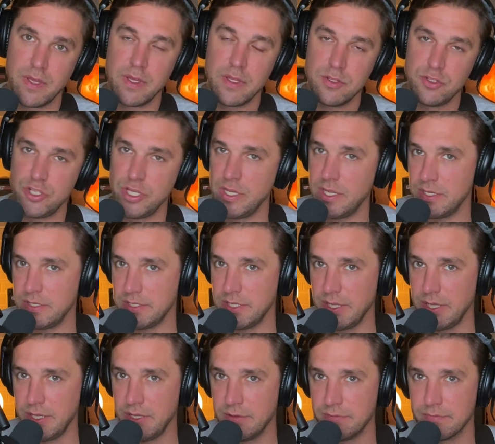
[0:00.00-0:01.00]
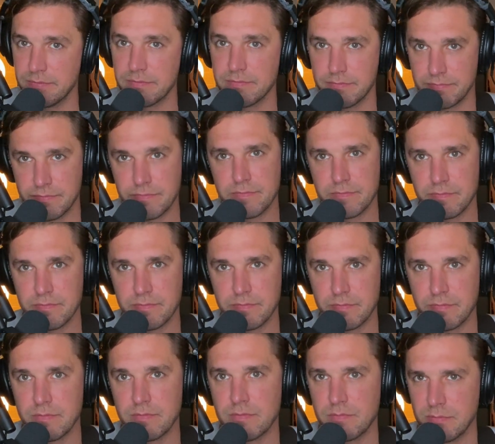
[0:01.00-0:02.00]
G, and D,
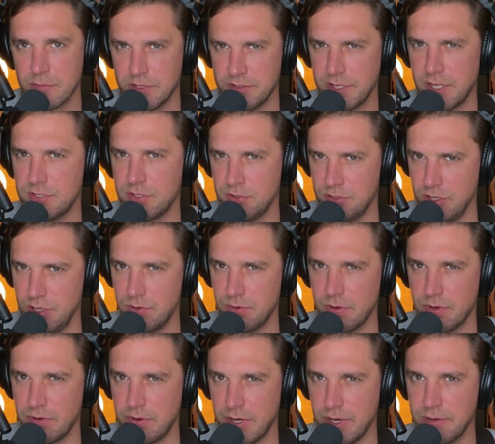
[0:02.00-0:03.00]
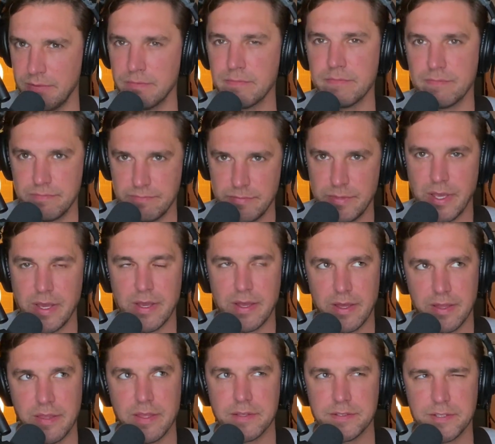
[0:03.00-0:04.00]
because that's a G chord, right? Yeah,
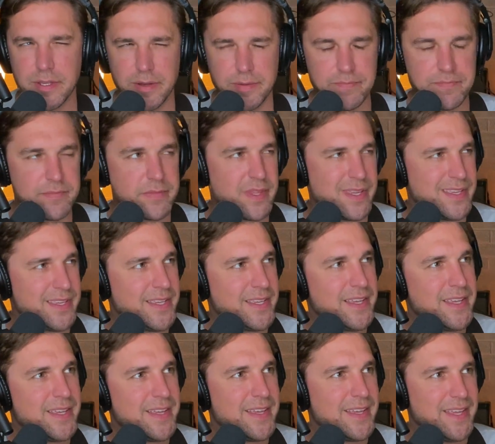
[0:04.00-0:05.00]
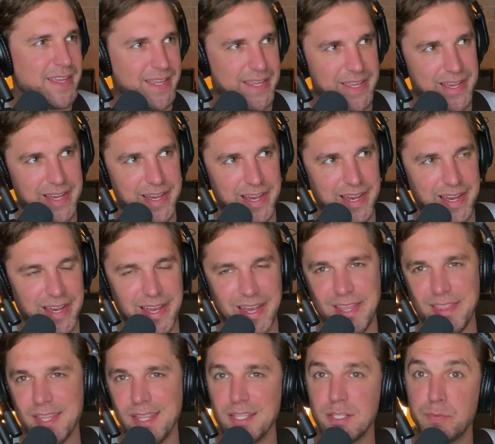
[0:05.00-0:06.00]
I think so.
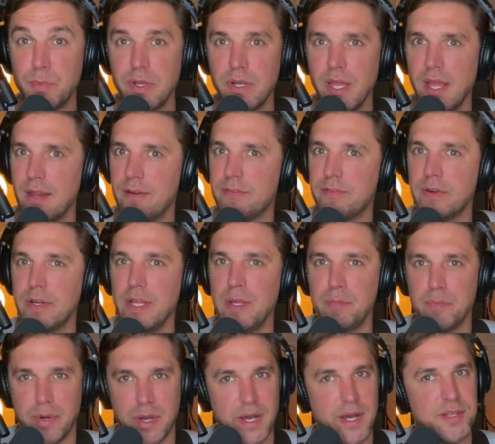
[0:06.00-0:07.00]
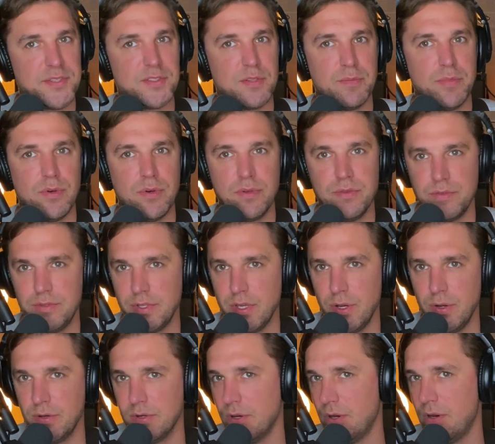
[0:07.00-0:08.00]
And then let's put every possible
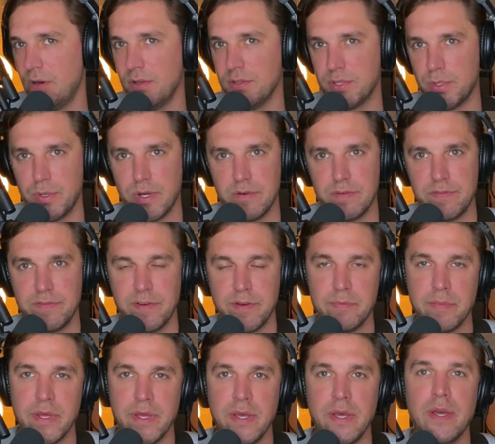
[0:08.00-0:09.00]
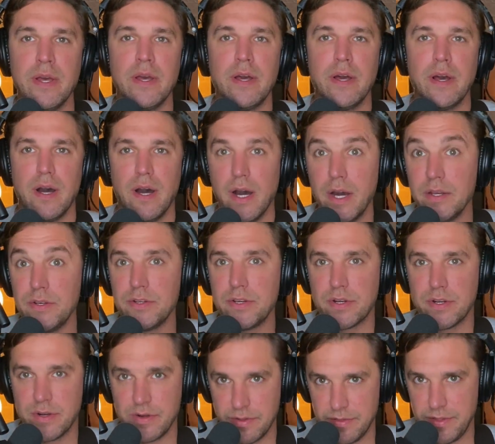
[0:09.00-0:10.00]
note, all 12 of them,
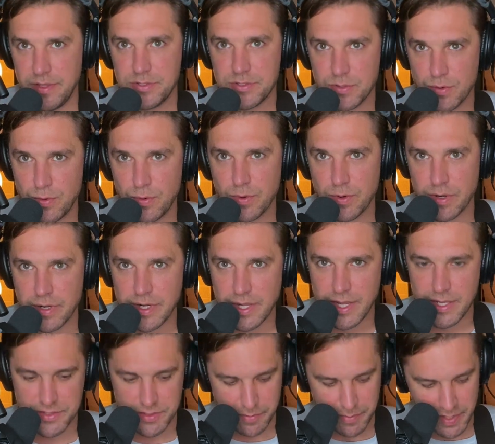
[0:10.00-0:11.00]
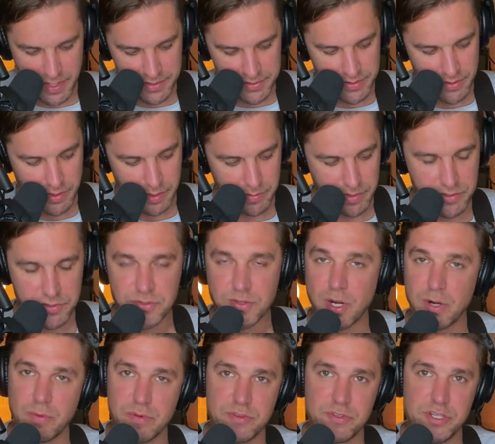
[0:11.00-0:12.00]
under this chord as a bass note. I'm going to
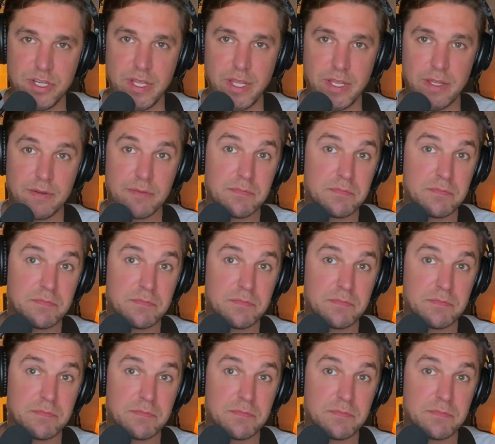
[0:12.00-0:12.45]
start with G.